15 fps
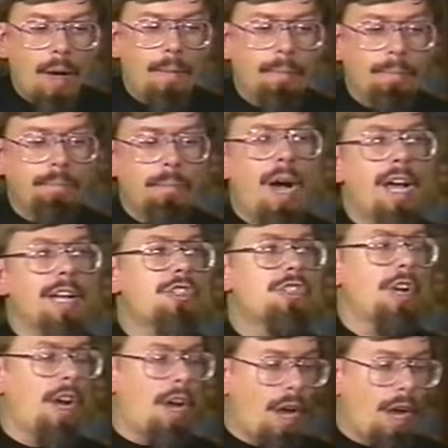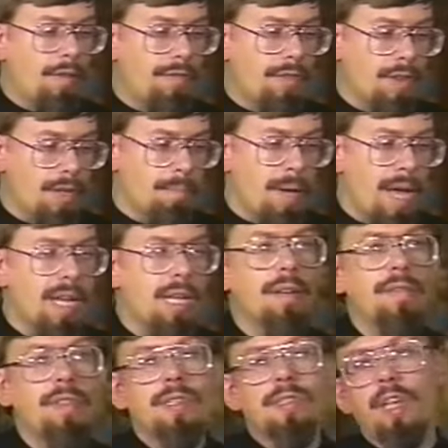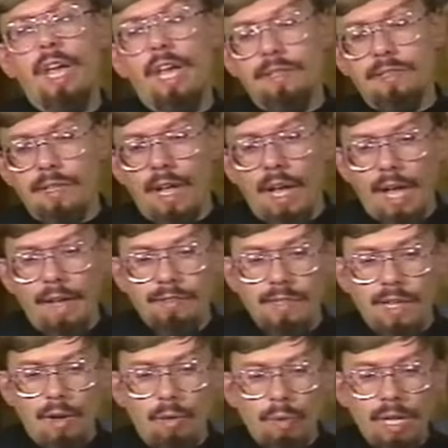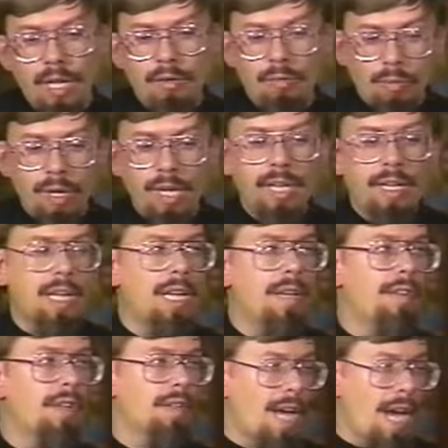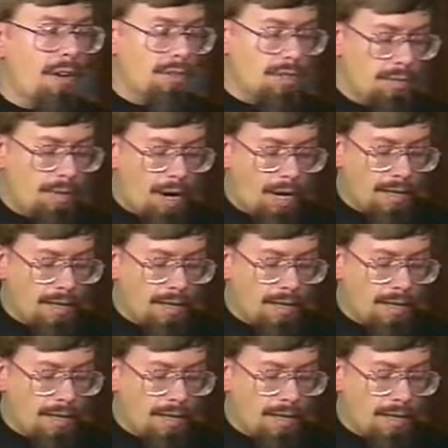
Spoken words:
many of the saints' lives that we read even now to our